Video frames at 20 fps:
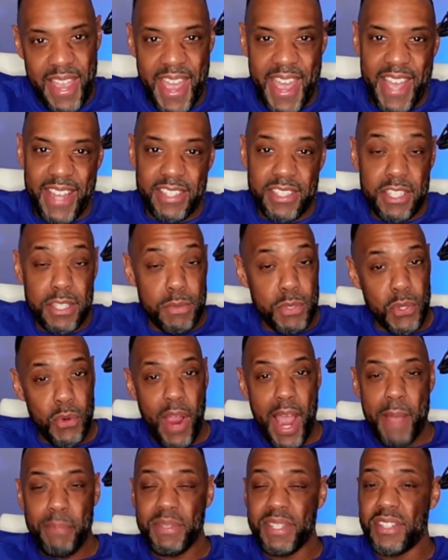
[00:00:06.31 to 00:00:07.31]
And
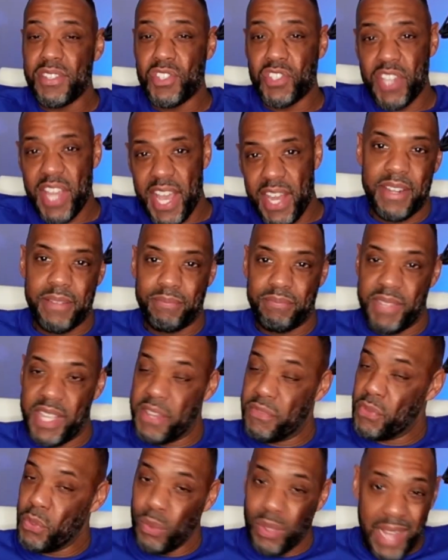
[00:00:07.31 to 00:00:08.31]
subscribe to this channel
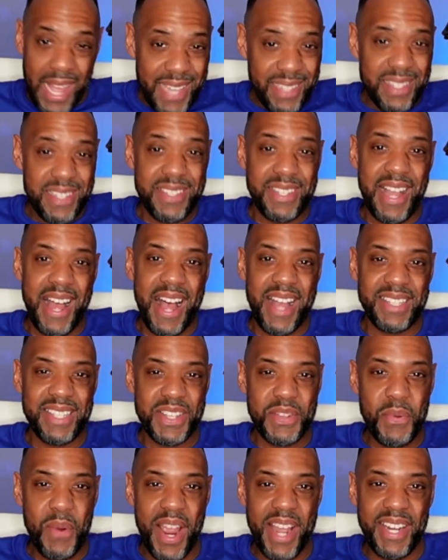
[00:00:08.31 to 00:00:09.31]
if you like this
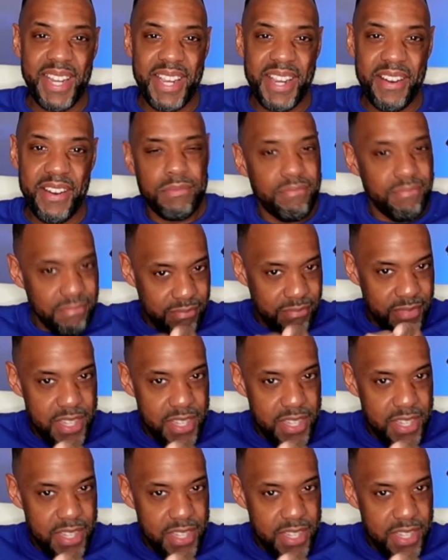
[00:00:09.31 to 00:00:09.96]
content right here.